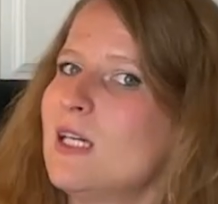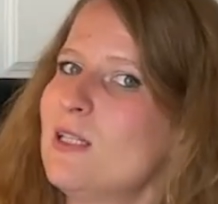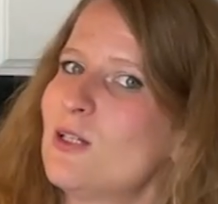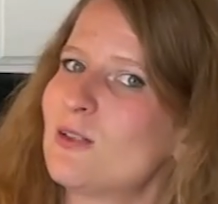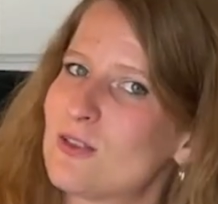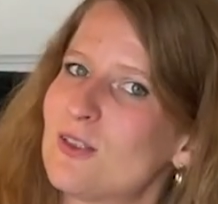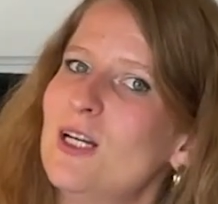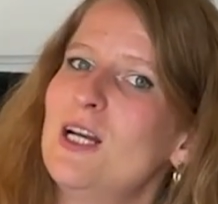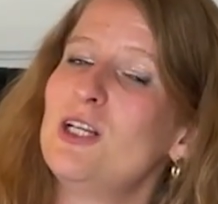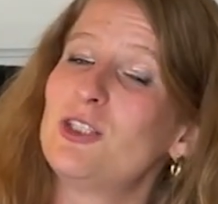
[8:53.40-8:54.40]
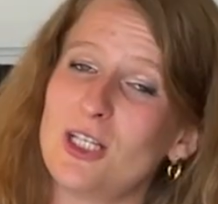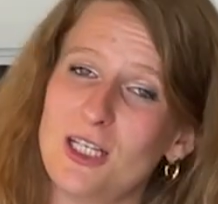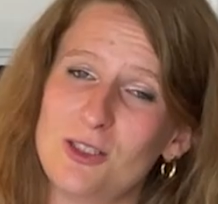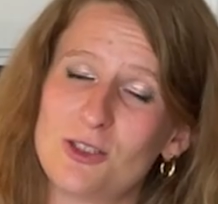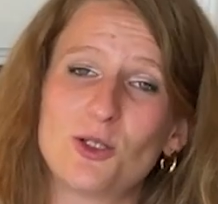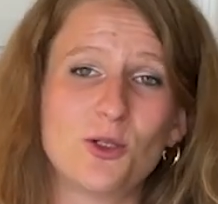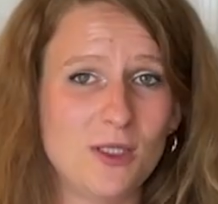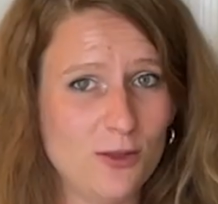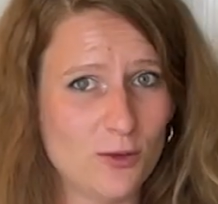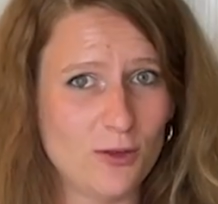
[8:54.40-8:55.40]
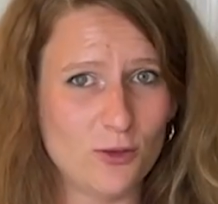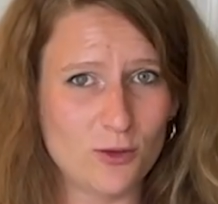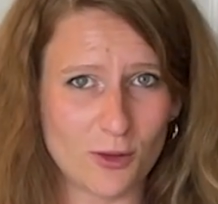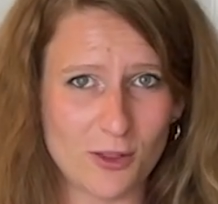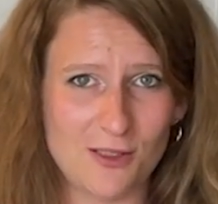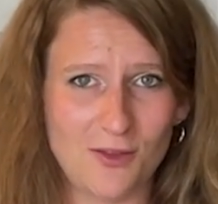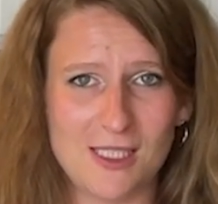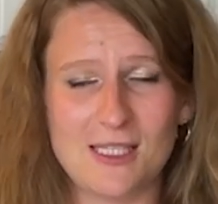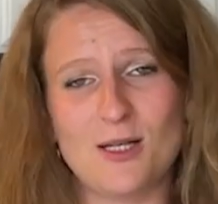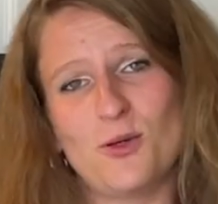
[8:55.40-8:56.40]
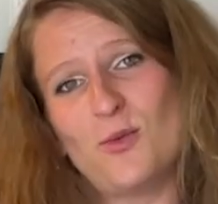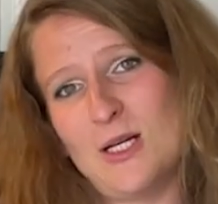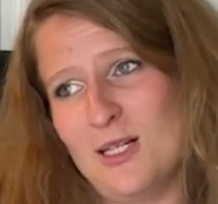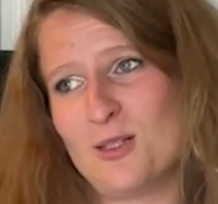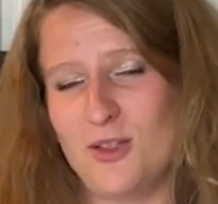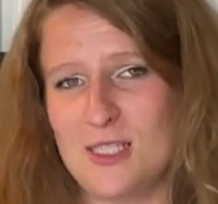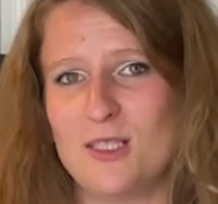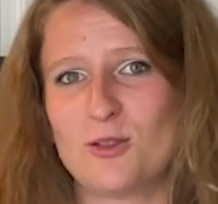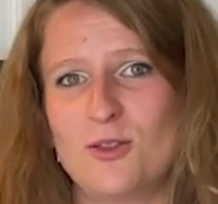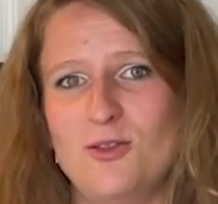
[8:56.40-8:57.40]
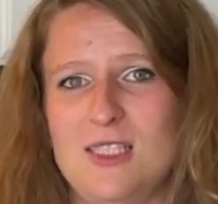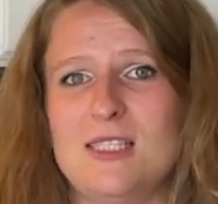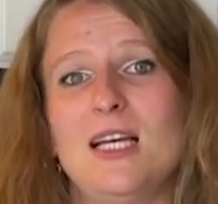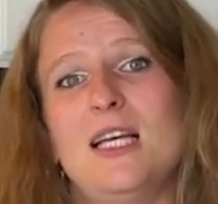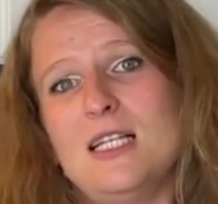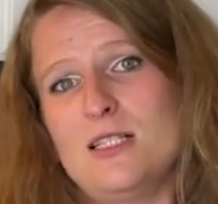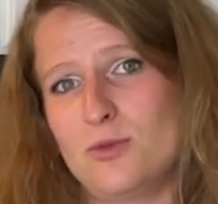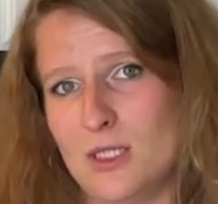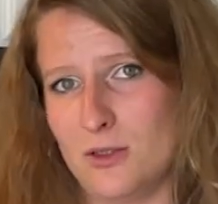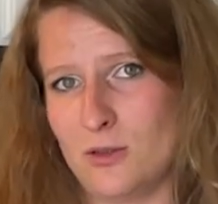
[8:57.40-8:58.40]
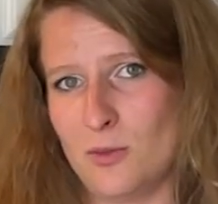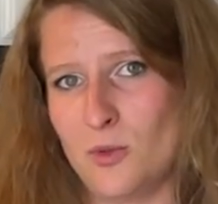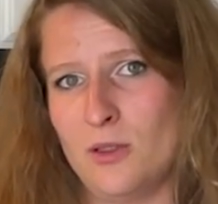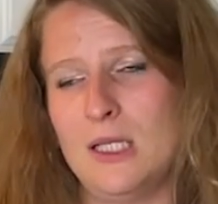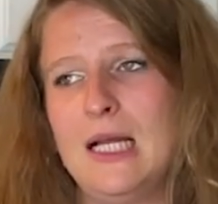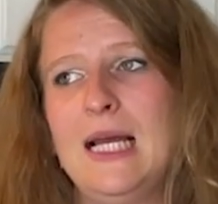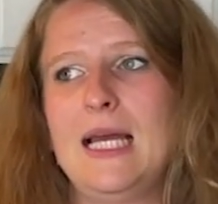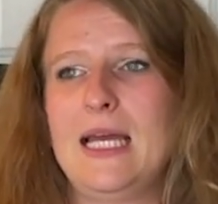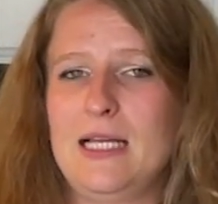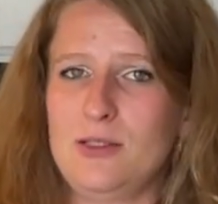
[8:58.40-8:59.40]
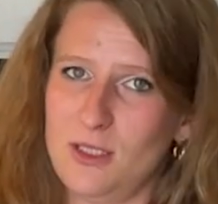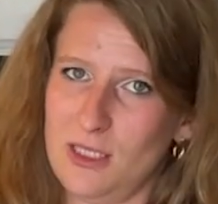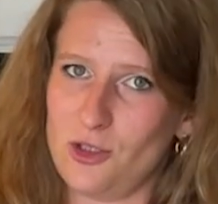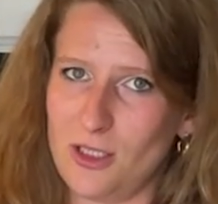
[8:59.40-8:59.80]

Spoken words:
cannot change or renew the tourist visa, while the visitor visa is renewable and you can